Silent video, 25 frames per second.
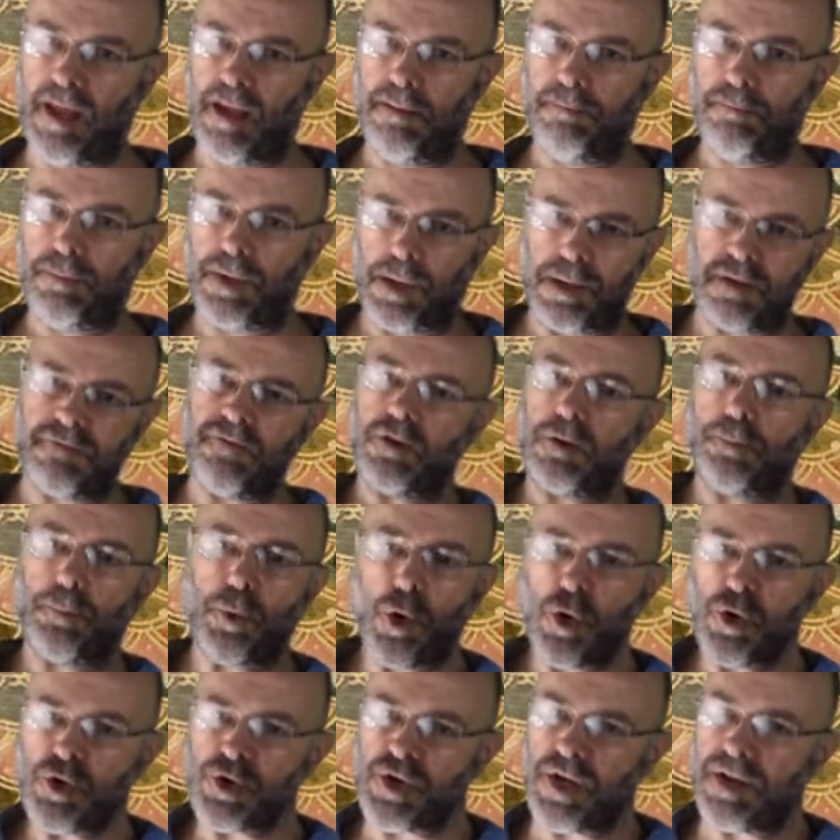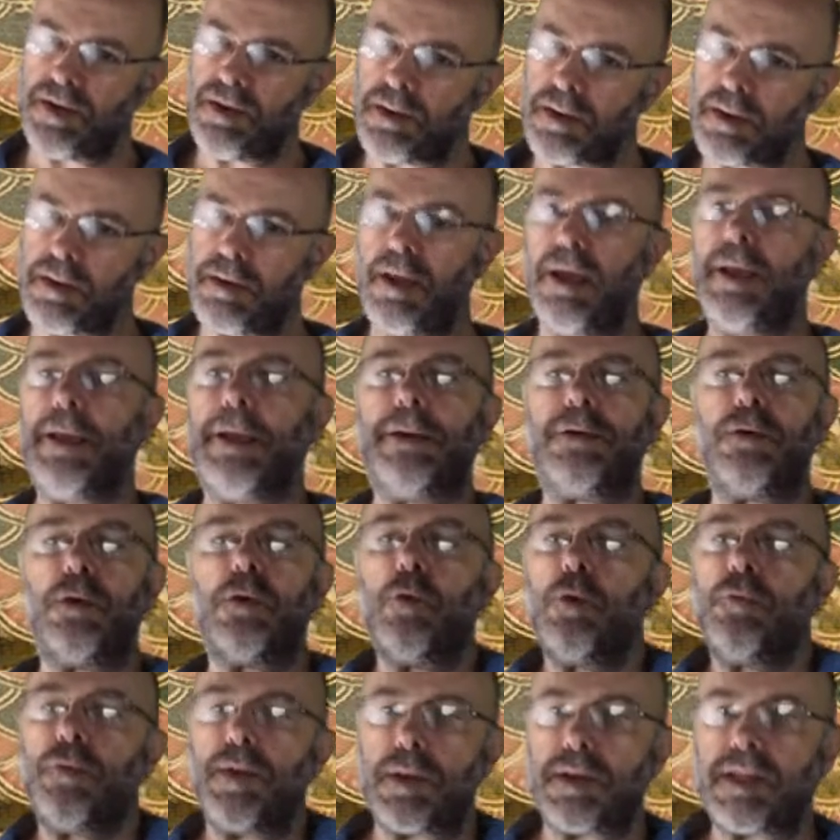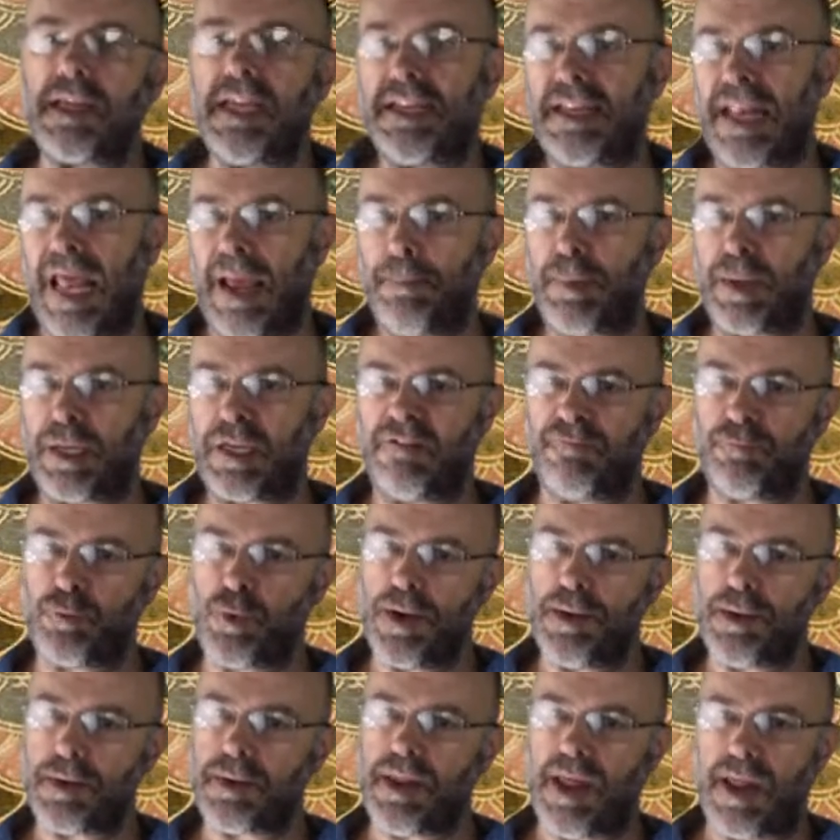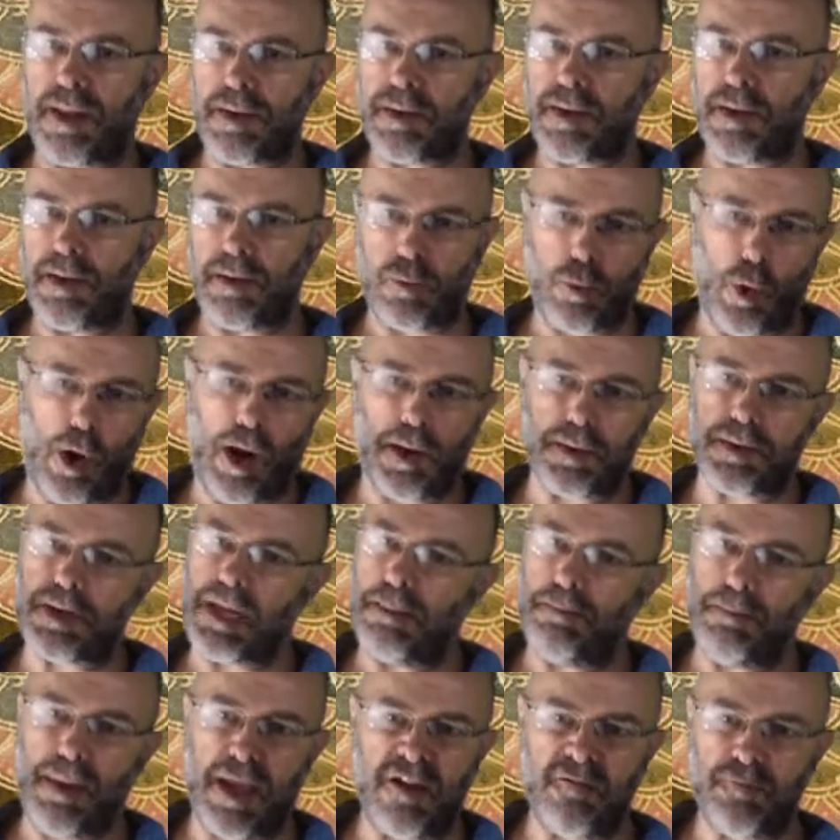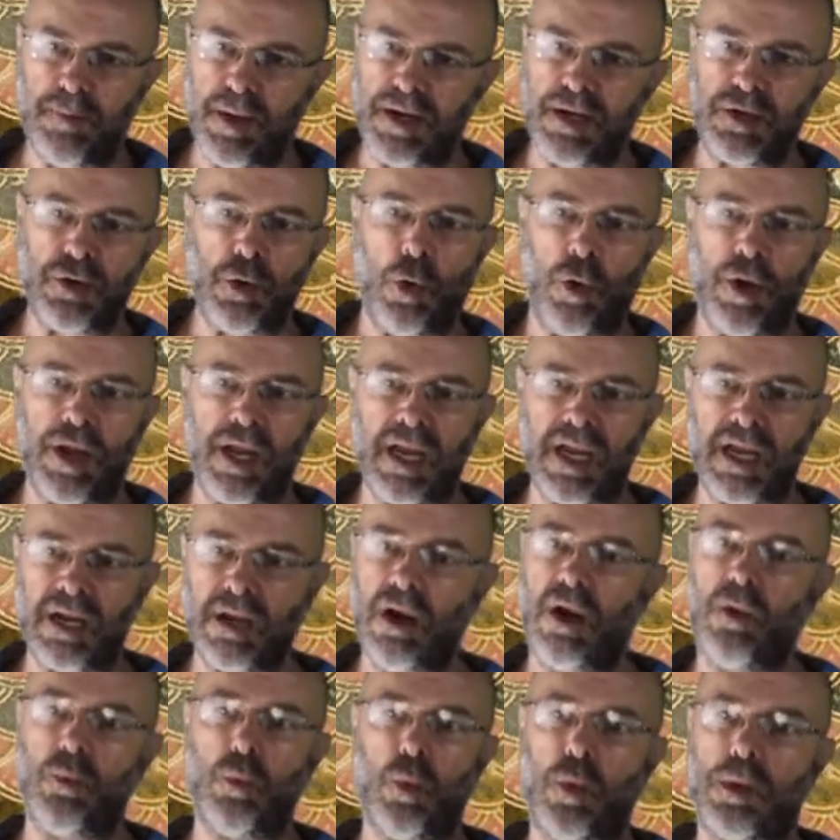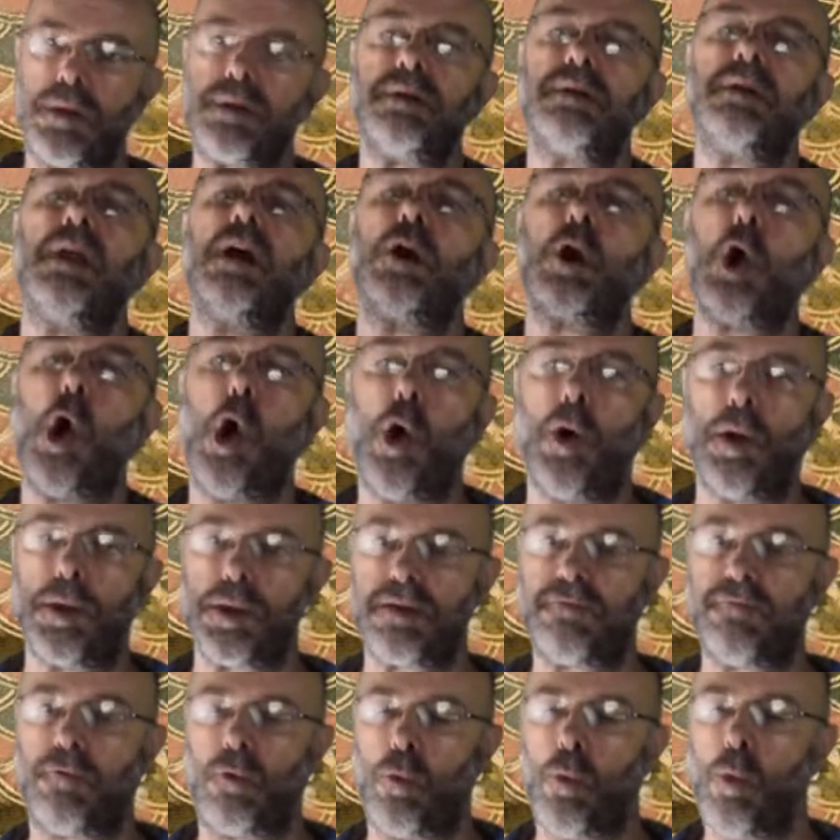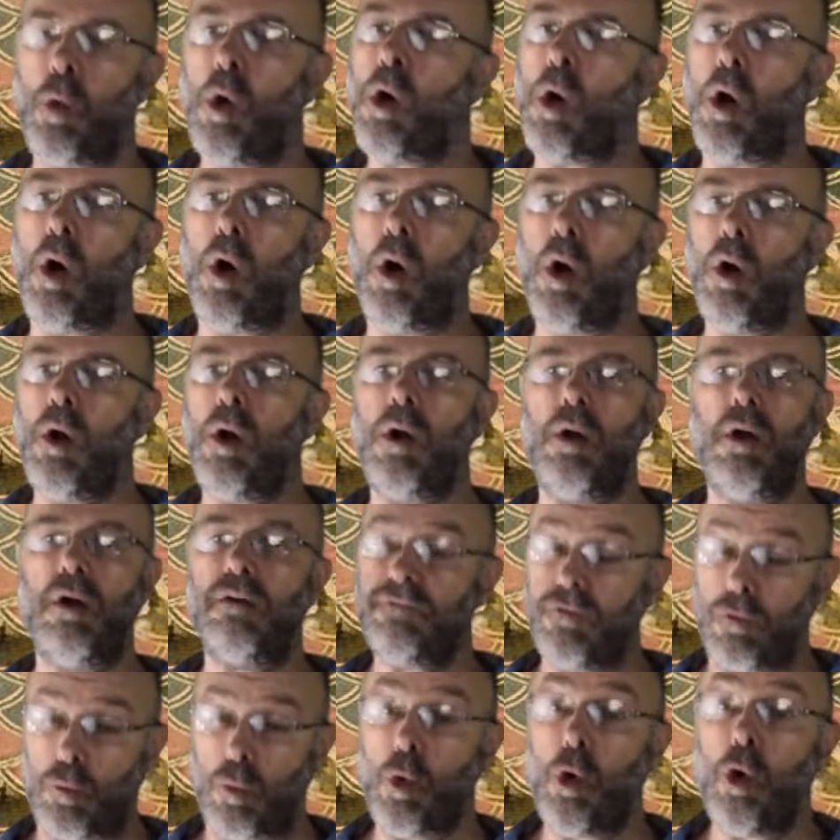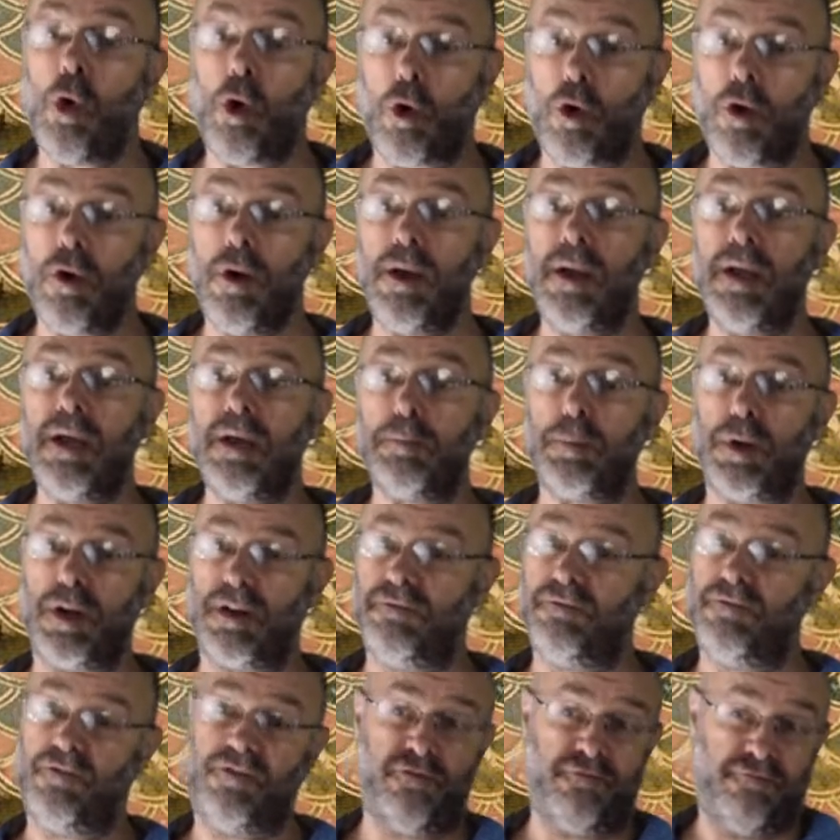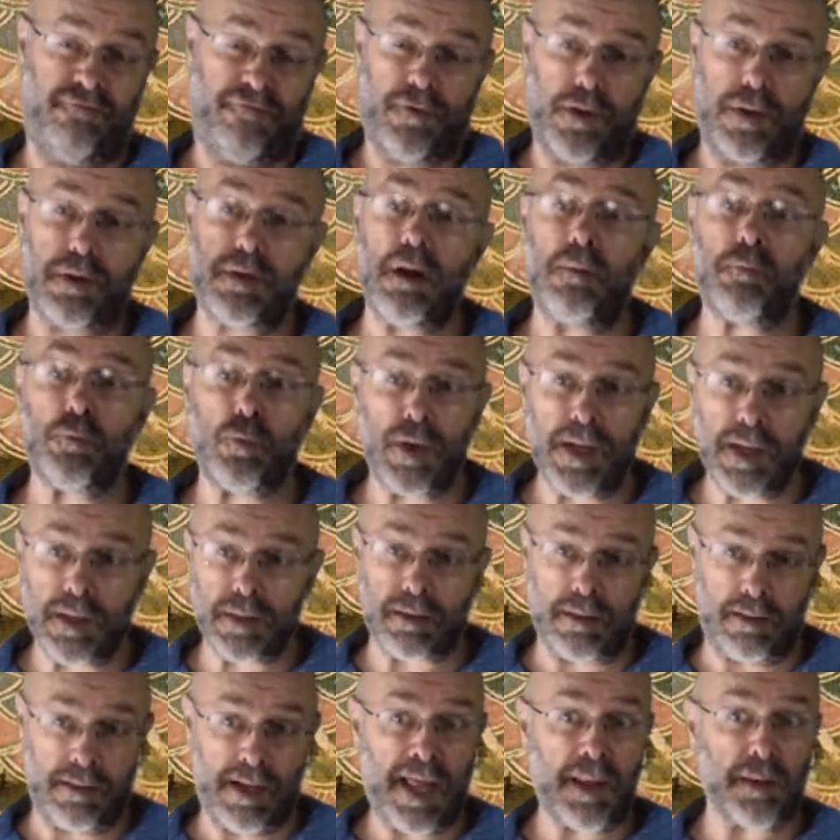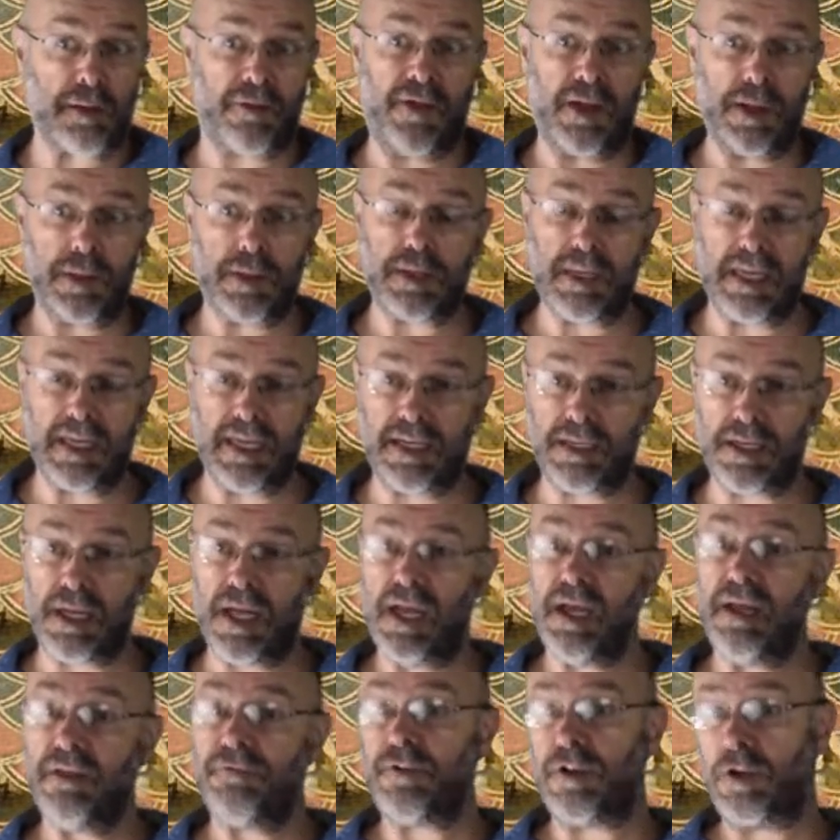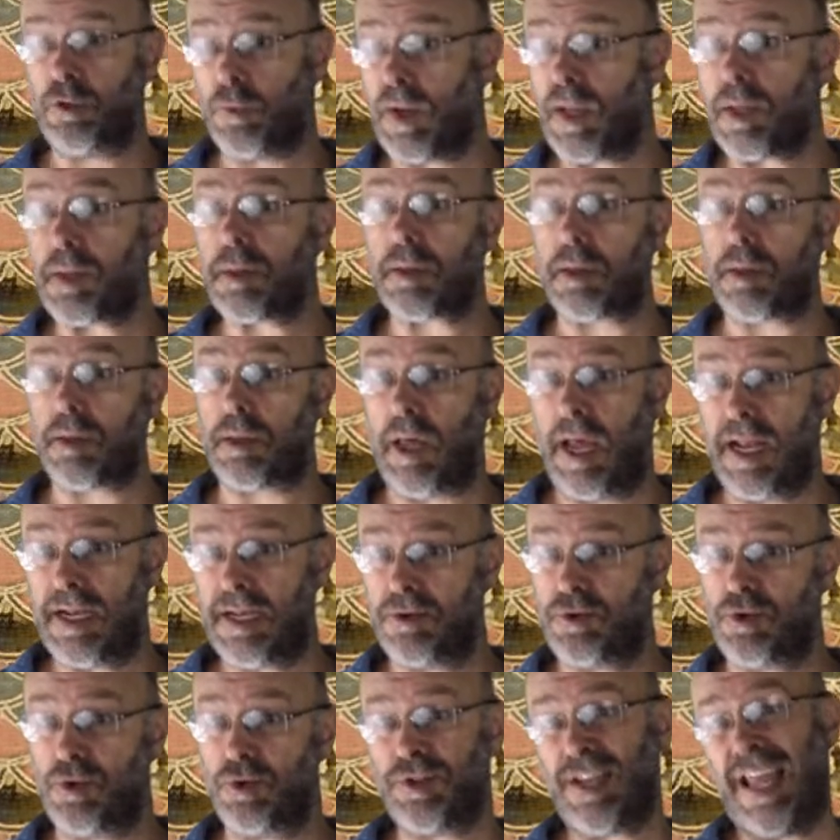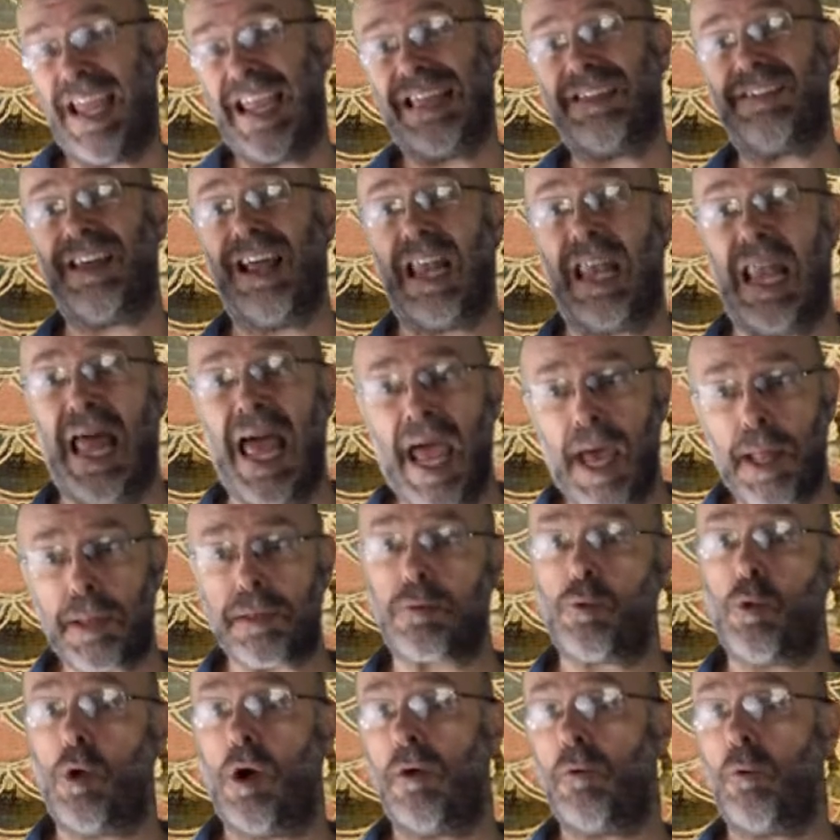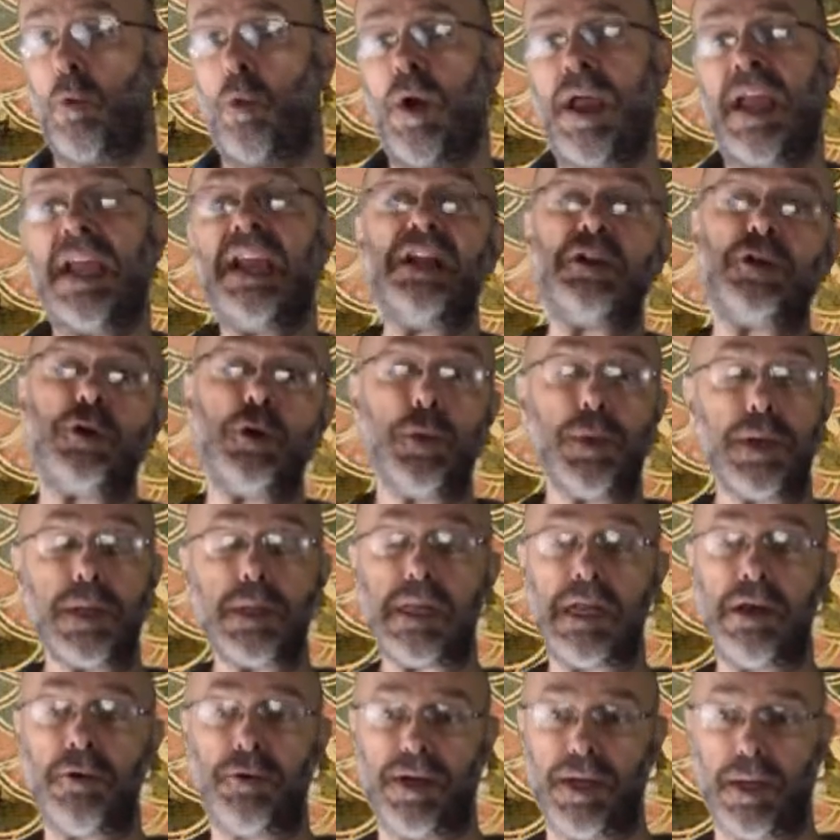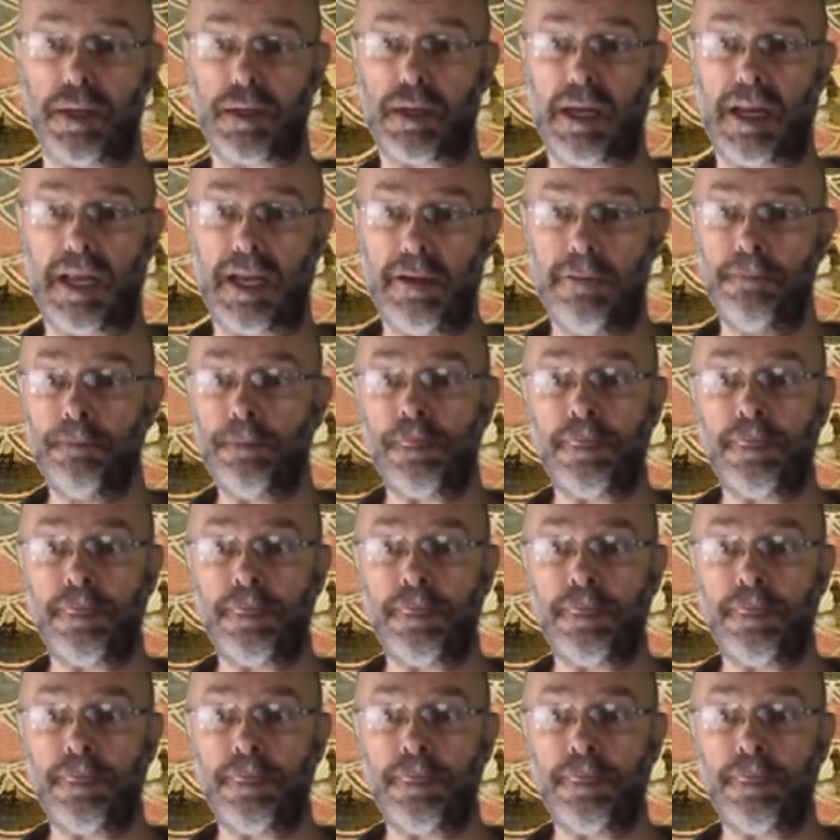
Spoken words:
Because for the Persians, all this kidnapping of princesses, whilst it may have been annoying, wasn't a cause for war. But for some reason, as they see it, the Greeks decided to take the last one way too seriously.